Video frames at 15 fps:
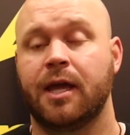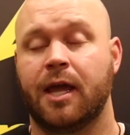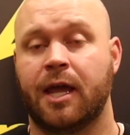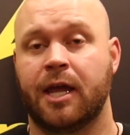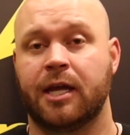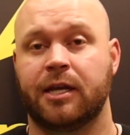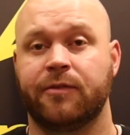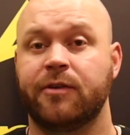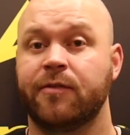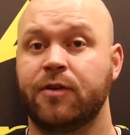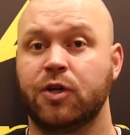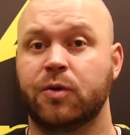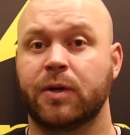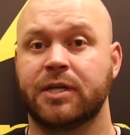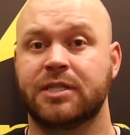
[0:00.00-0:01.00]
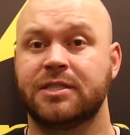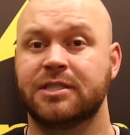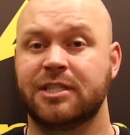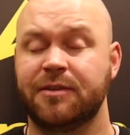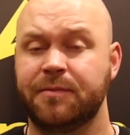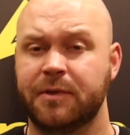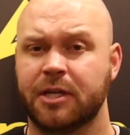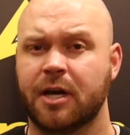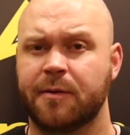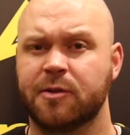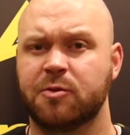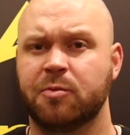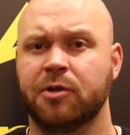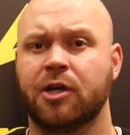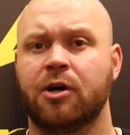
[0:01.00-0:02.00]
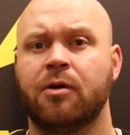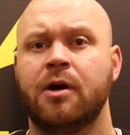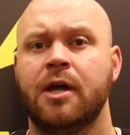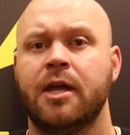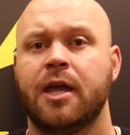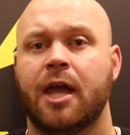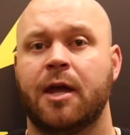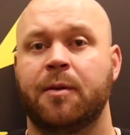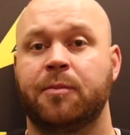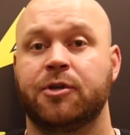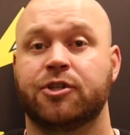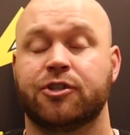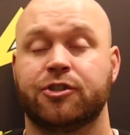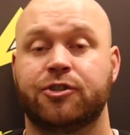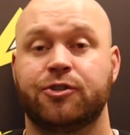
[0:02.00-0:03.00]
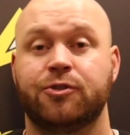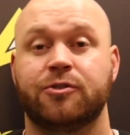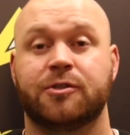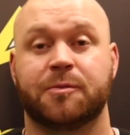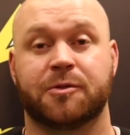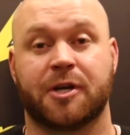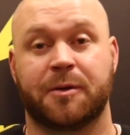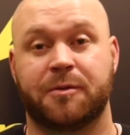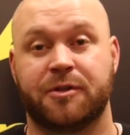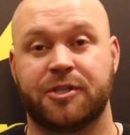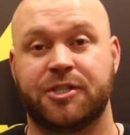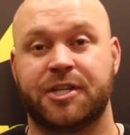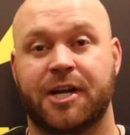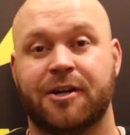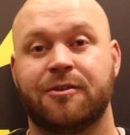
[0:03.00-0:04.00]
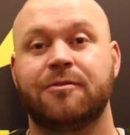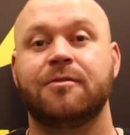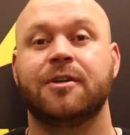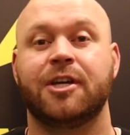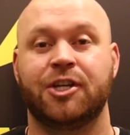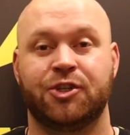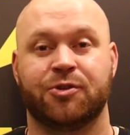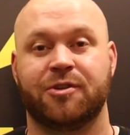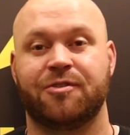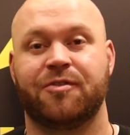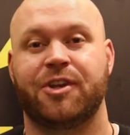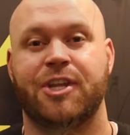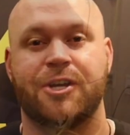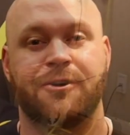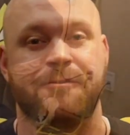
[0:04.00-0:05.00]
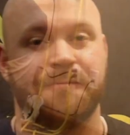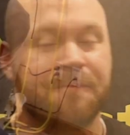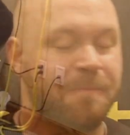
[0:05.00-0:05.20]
And if you have any questions, leave them in the comments below, and be sure to subscribe to this channel. Enjoy the video.